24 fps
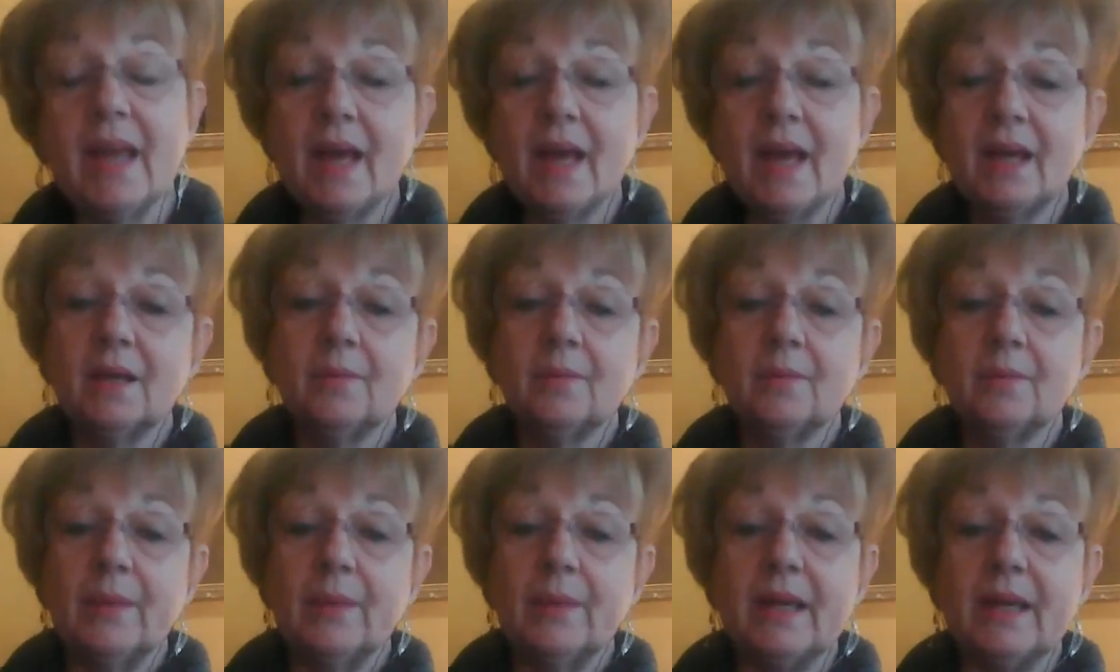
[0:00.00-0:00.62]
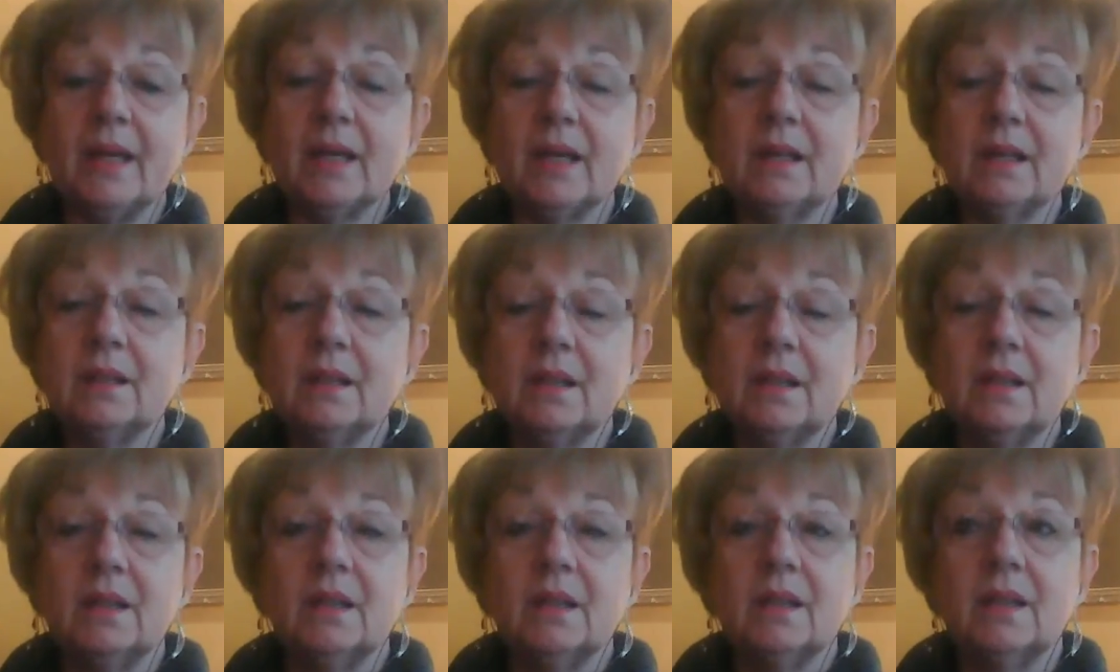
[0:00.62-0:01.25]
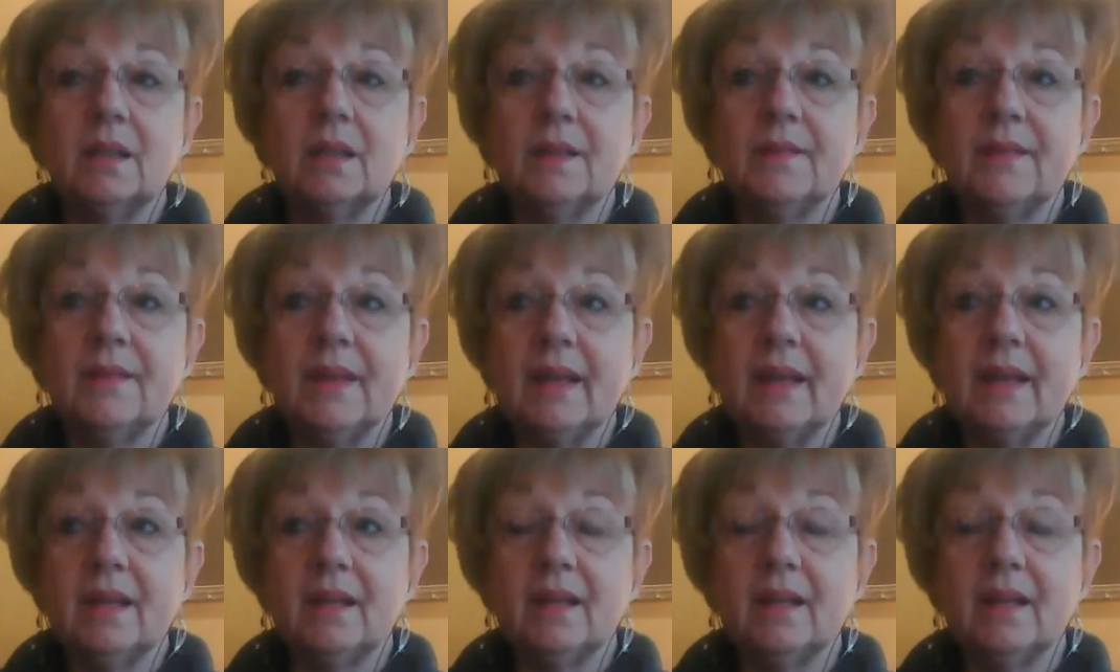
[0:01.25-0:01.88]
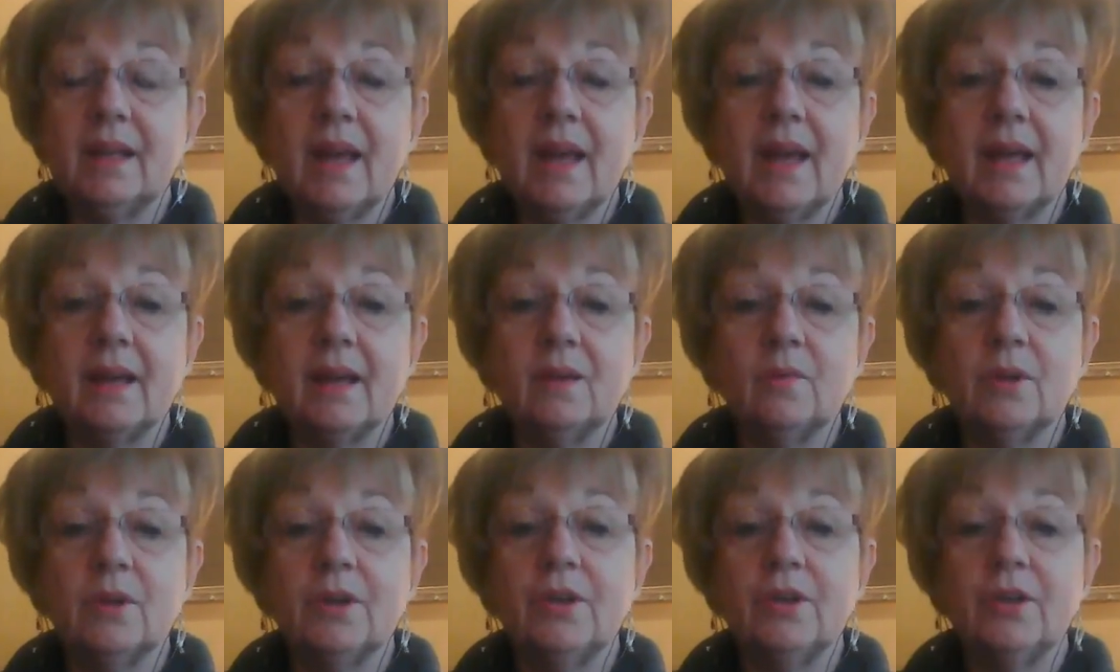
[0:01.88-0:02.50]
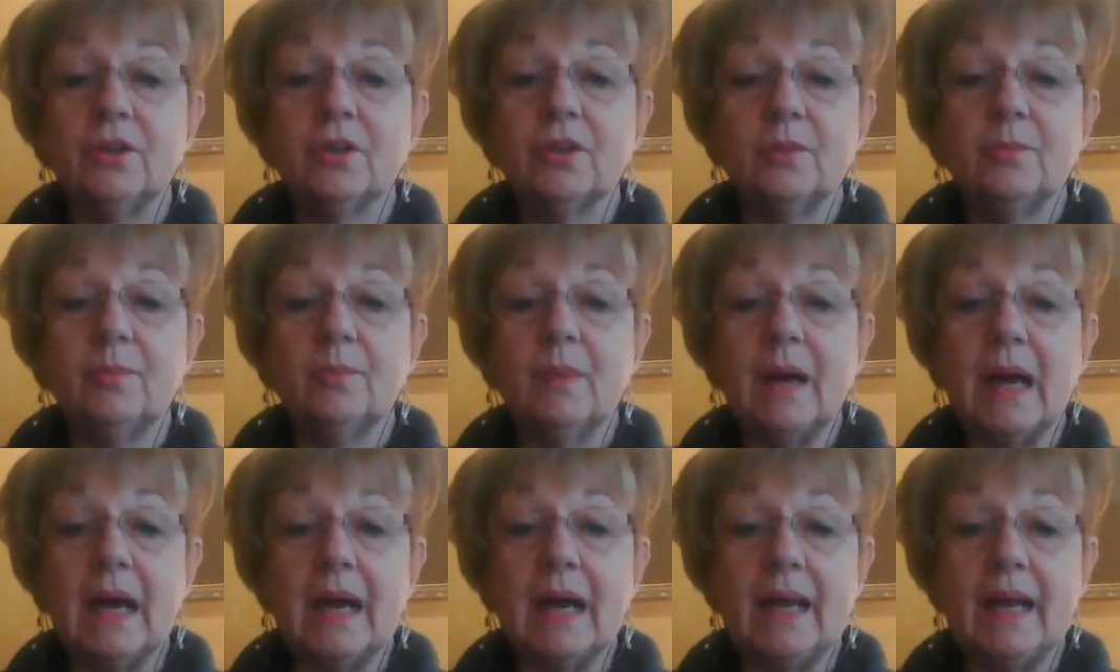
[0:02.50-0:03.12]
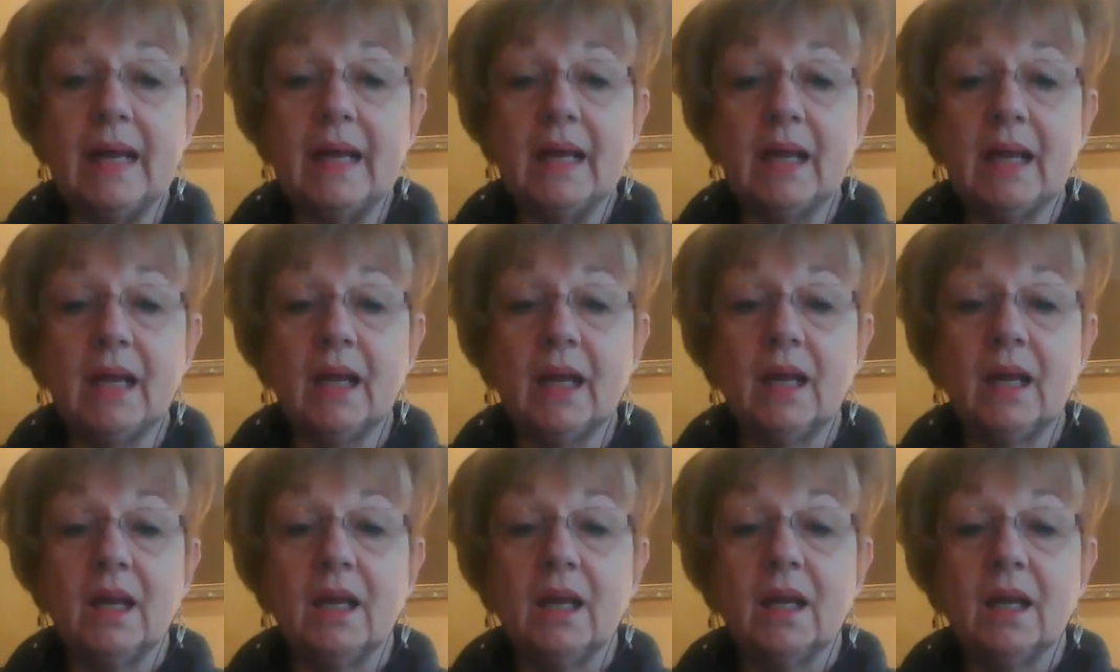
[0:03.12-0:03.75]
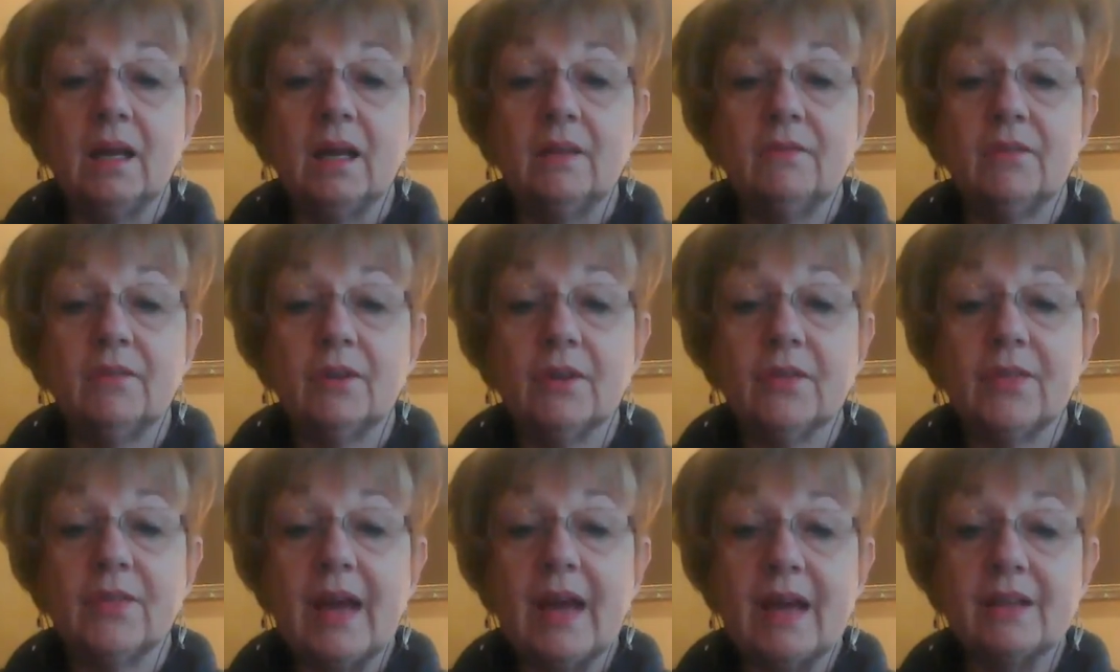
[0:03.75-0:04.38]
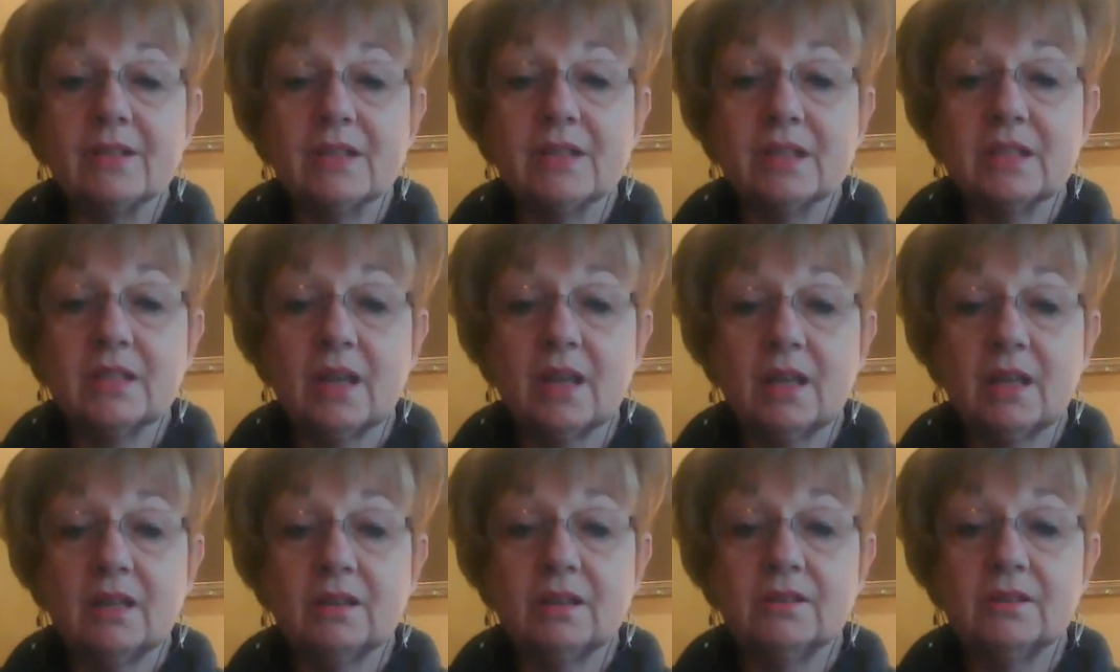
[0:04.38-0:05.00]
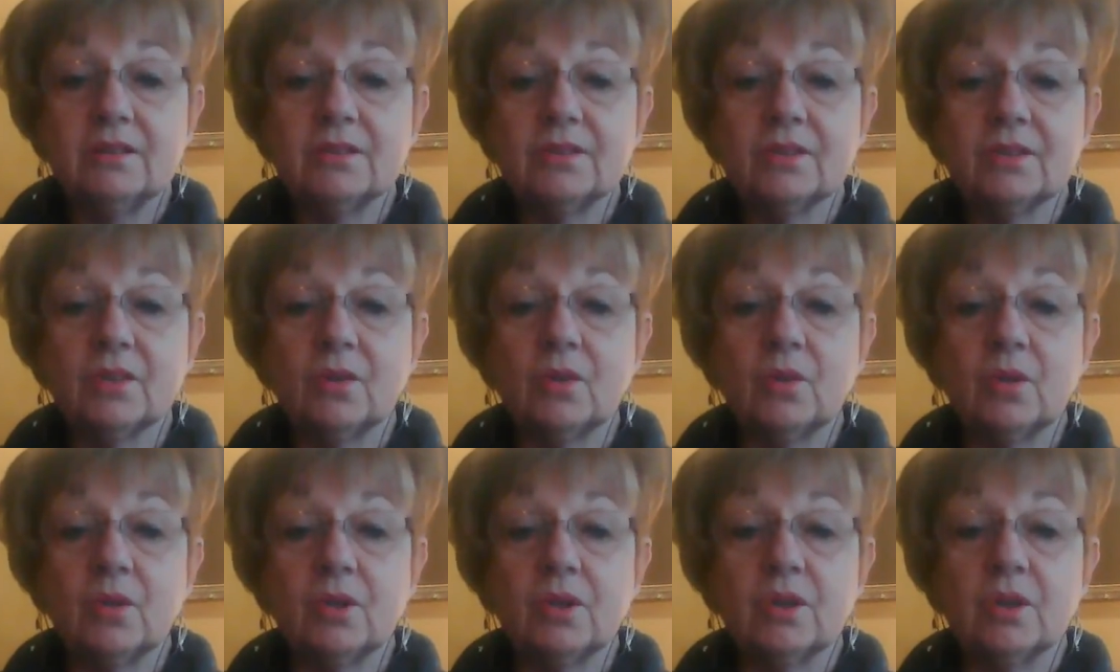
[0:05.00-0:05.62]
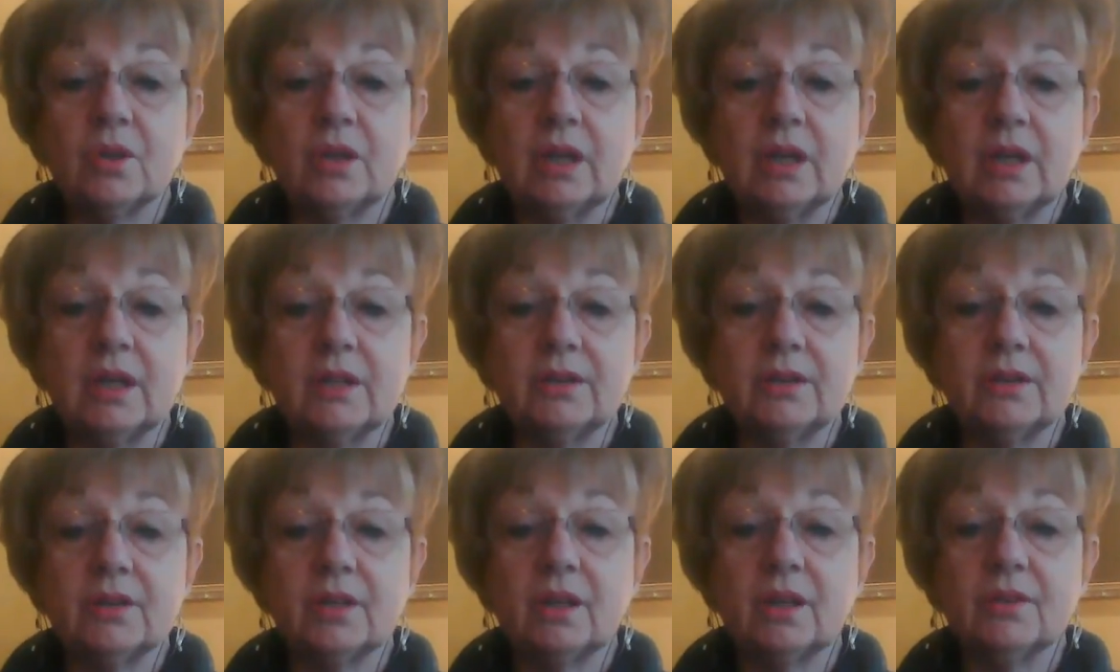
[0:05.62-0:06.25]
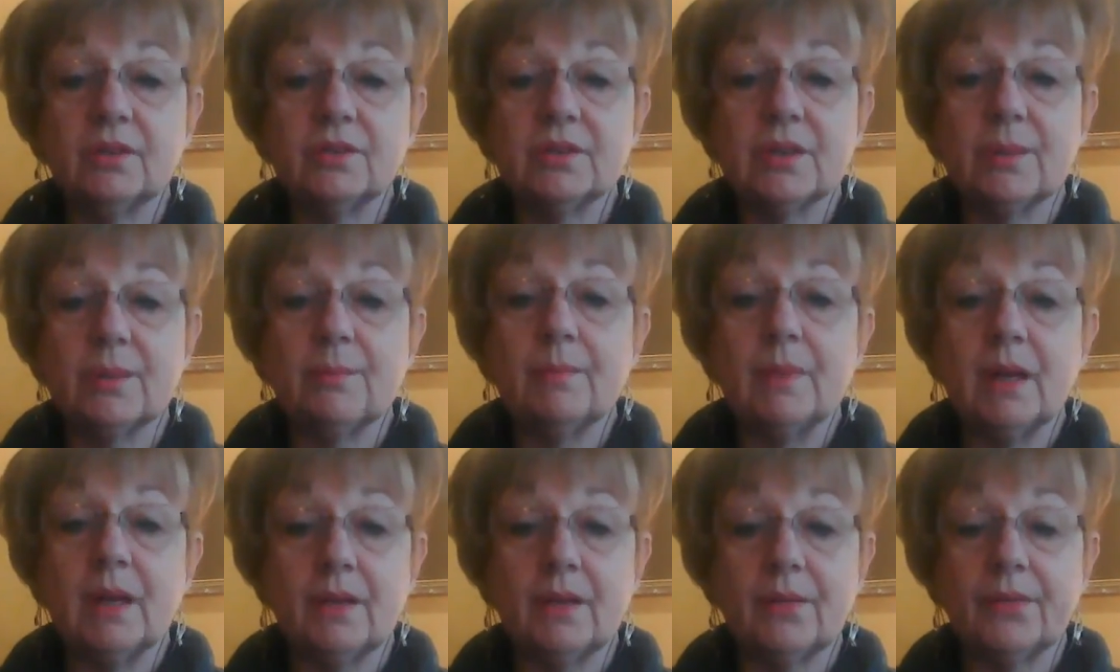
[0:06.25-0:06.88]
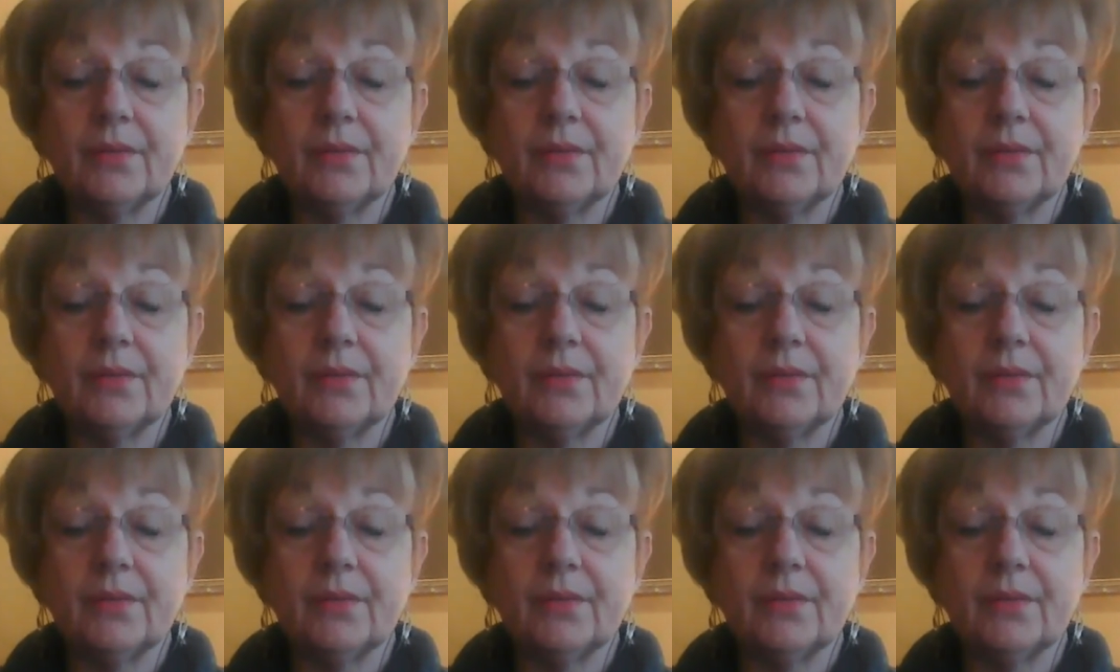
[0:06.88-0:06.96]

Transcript: a beta, and they had it where you could buy for $1,000 or $100 a month.